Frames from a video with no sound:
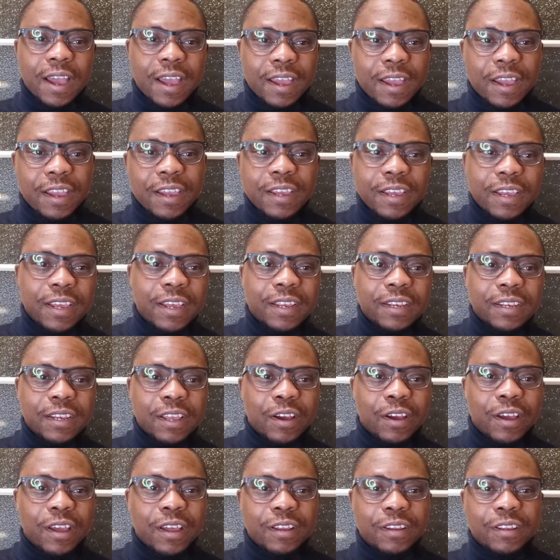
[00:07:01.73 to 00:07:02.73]

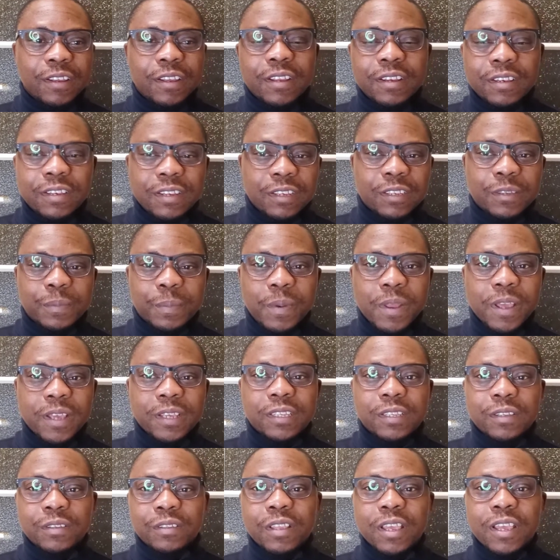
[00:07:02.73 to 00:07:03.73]
in this
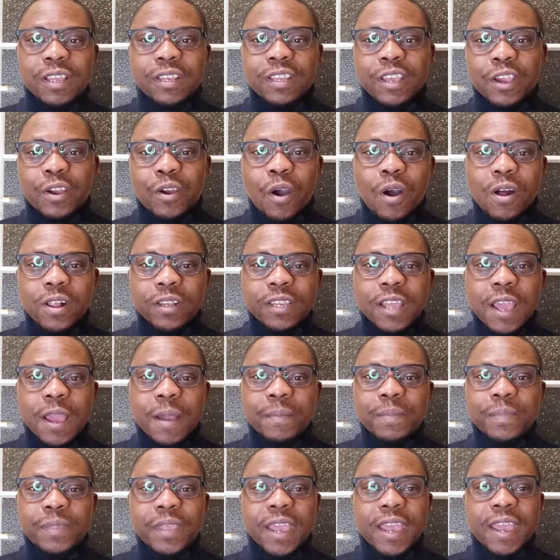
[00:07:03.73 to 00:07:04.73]
place. They call
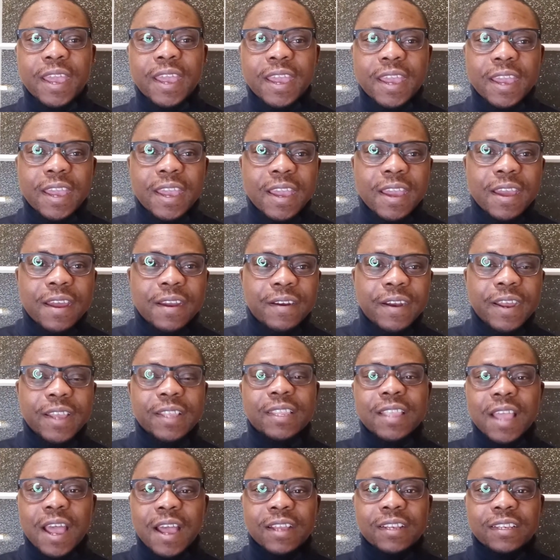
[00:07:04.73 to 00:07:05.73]
them the
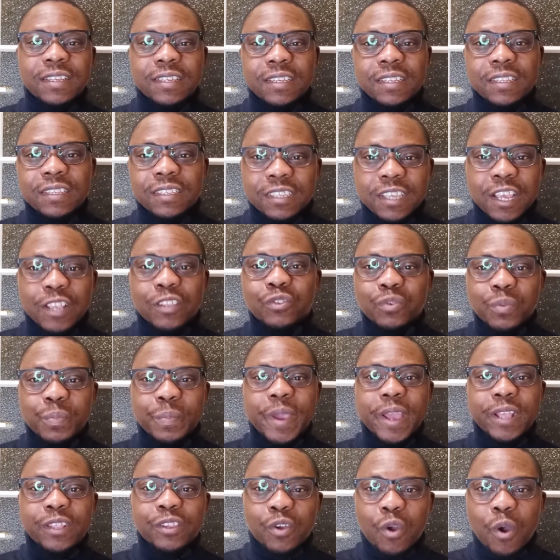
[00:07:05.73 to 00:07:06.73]
rental
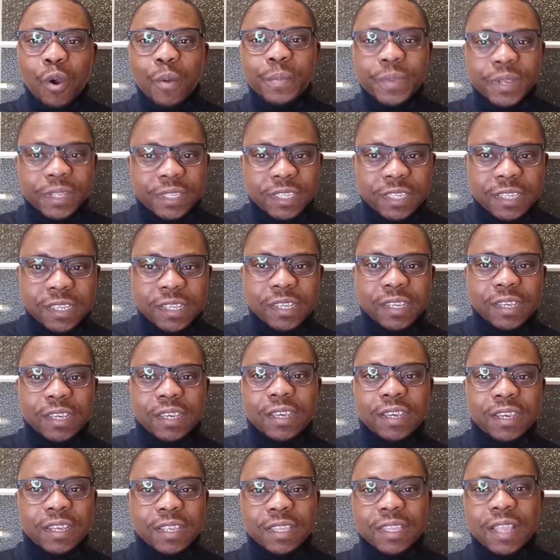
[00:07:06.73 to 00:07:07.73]
settlement committee
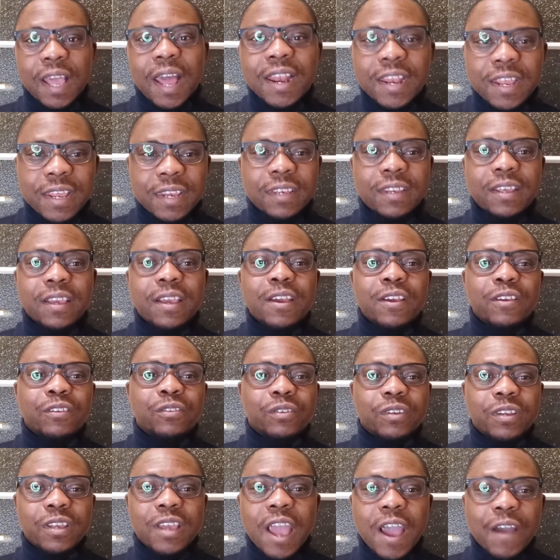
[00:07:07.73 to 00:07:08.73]
in Tallinn.
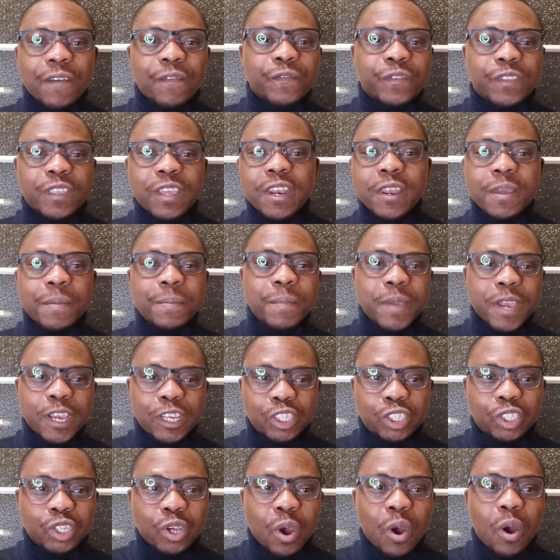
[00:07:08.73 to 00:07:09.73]
So they have three
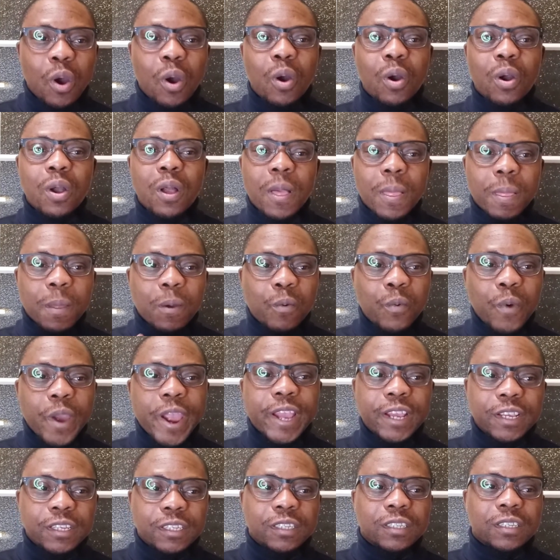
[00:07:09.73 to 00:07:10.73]
major
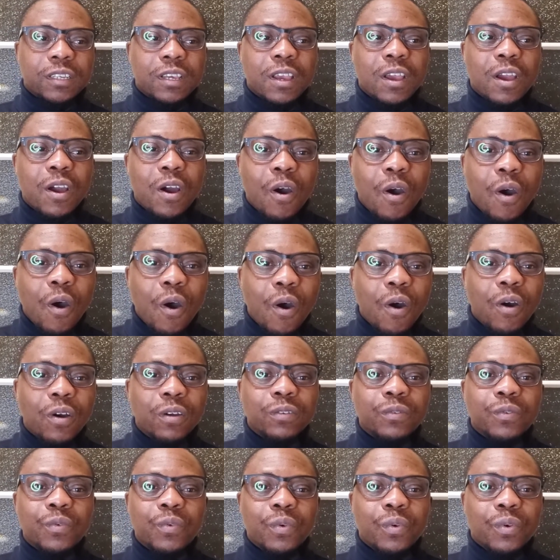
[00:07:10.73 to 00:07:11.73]
ways
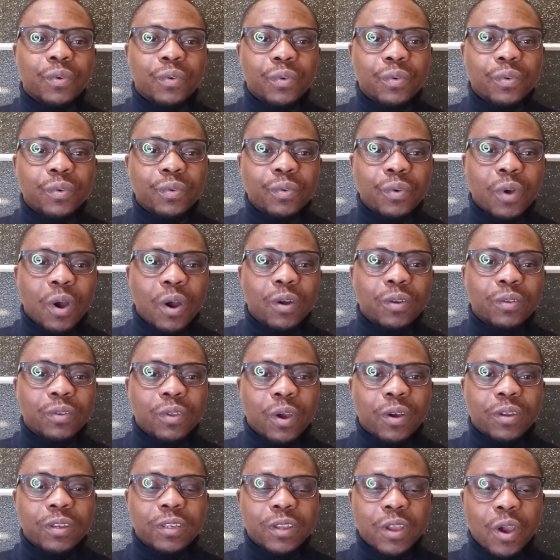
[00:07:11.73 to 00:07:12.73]
on
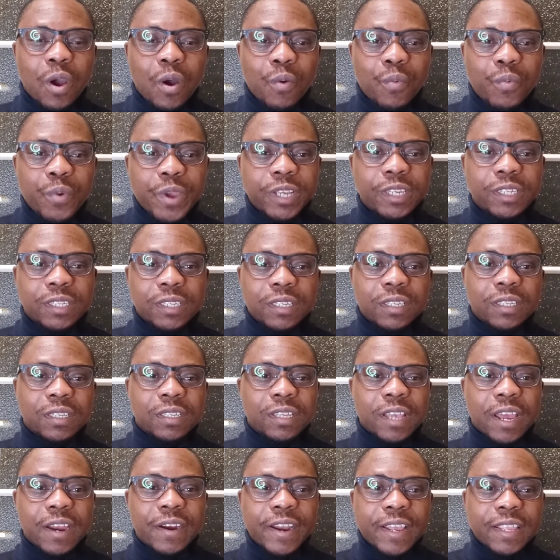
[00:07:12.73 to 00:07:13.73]
which
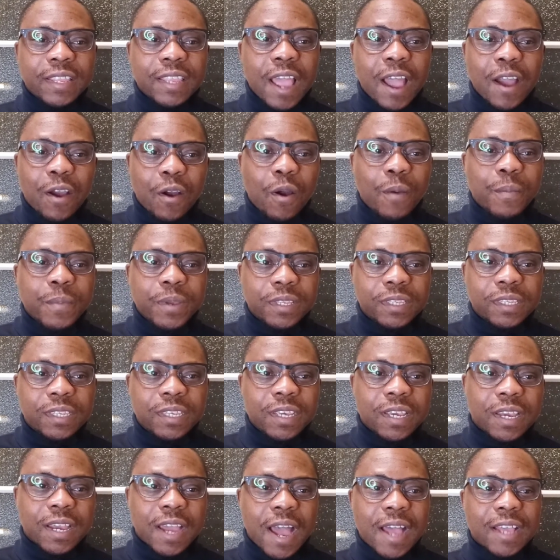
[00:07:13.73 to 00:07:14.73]
the rental
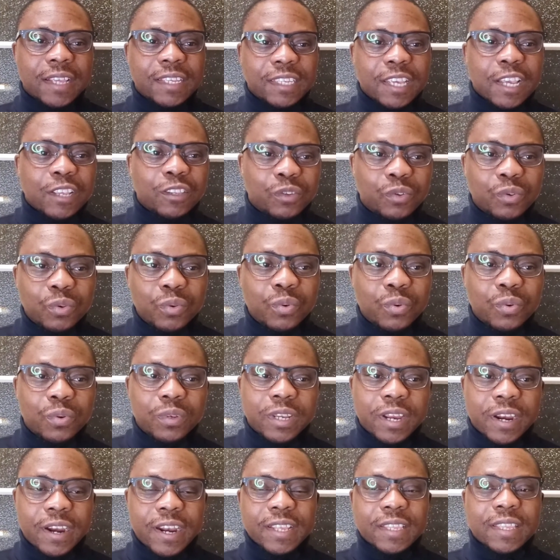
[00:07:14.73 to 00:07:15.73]
committee can settle
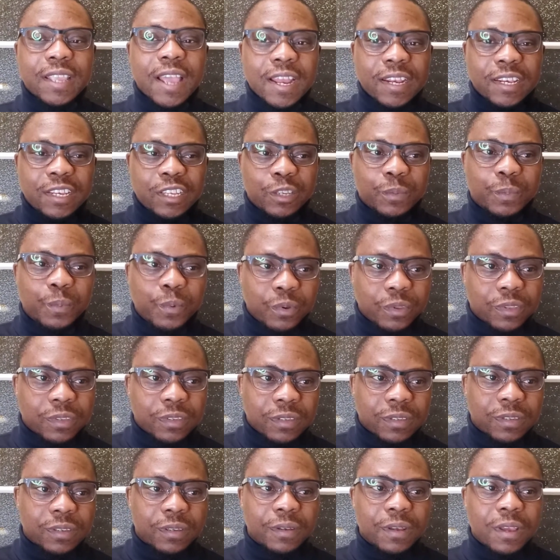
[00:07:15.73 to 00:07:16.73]
the rental
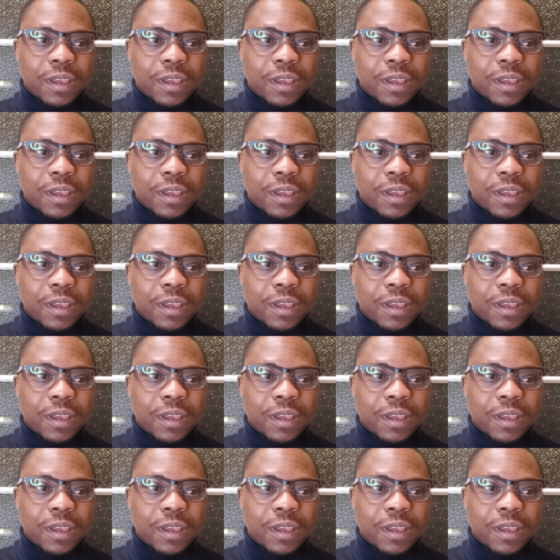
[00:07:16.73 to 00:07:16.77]
disputes.